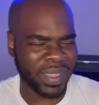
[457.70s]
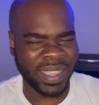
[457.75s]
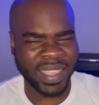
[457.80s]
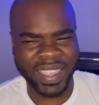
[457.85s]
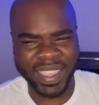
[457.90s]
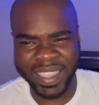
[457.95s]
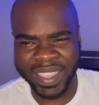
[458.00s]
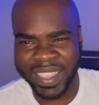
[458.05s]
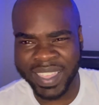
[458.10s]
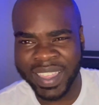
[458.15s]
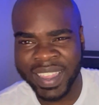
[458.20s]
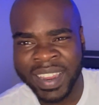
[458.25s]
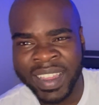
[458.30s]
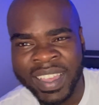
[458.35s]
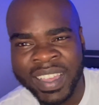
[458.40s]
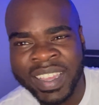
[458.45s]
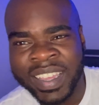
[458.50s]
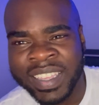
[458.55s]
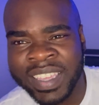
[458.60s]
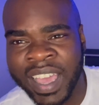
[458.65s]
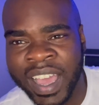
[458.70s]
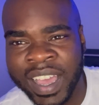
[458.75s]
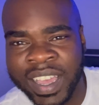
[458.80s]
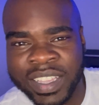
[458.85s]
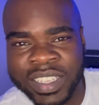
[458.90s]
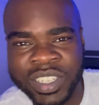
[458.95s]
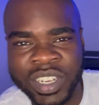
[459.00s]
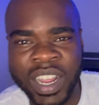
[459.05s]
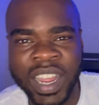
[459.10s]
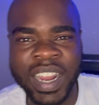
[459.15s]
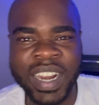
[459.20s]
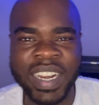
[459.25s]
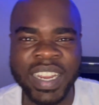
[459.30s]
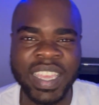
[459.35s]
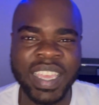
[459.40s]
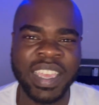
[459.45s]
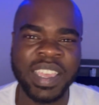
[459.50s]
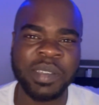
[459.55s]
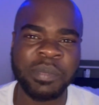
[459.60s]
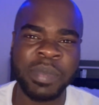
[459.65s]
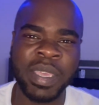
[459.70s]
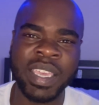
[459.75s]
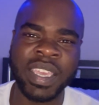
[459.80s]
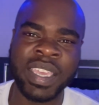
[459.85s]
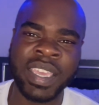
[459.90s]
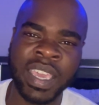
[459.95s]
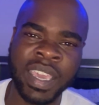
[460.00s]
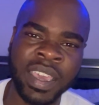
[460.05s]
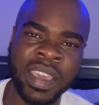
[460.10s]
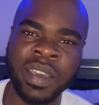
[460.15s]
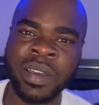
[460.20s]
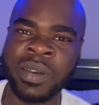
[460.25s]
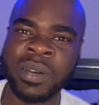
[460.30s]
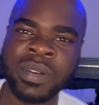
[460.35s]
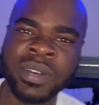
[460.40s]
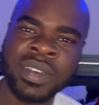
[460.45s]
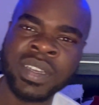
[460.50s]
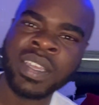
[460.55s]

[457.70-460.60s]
y'all trying to get me killed.